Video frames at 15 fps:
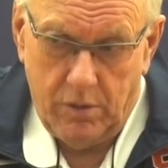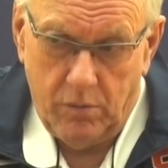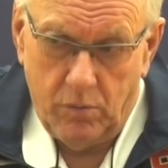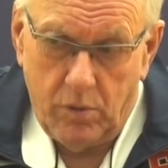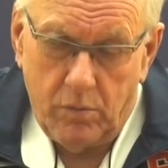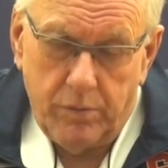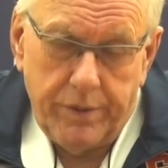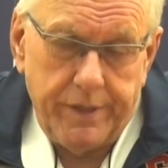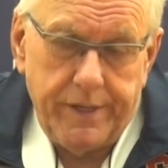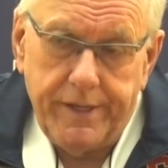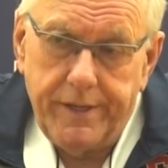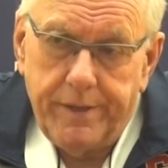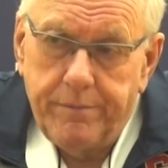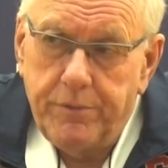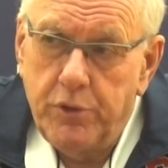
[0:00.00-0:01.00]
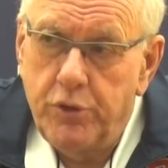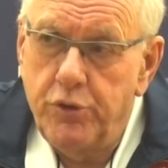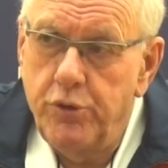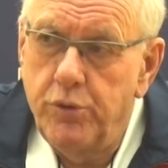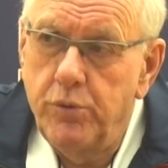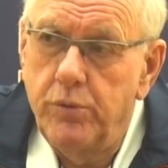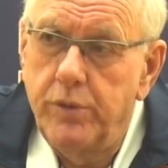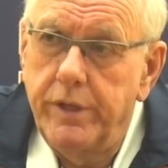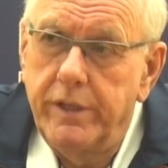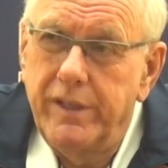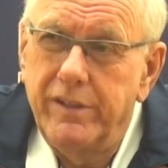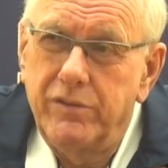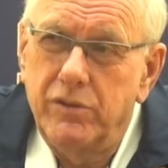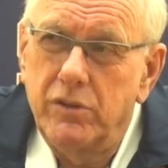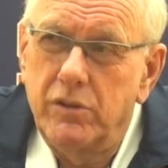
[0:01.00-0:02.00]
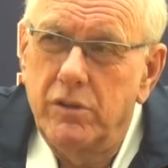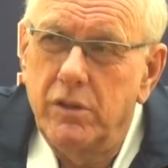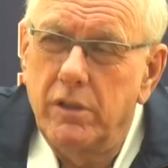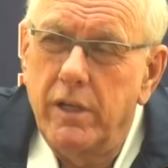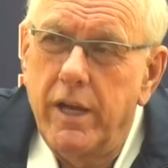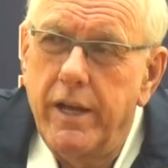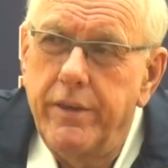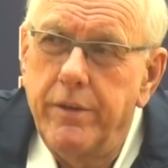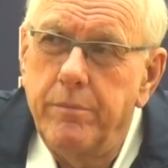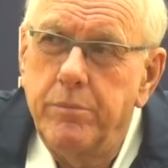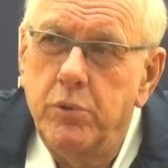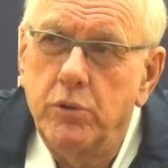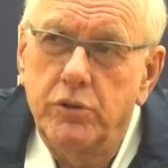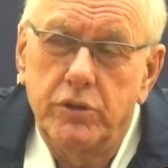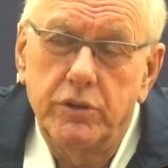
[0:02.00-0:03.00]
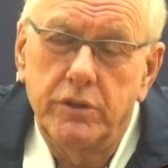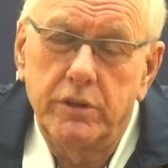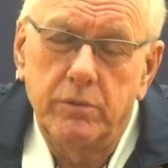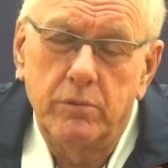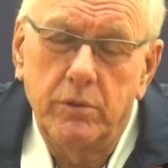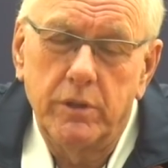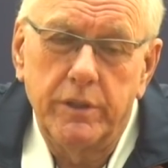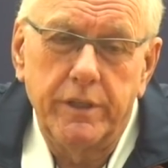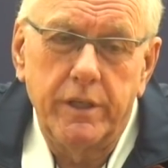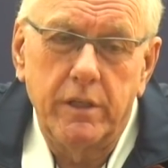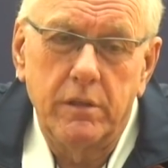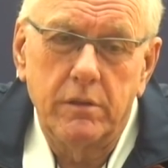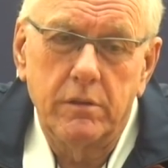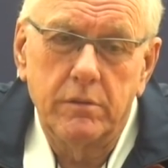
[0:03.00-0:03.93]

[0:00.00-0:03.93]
what we need him to do. He gives us a guy that pushes it really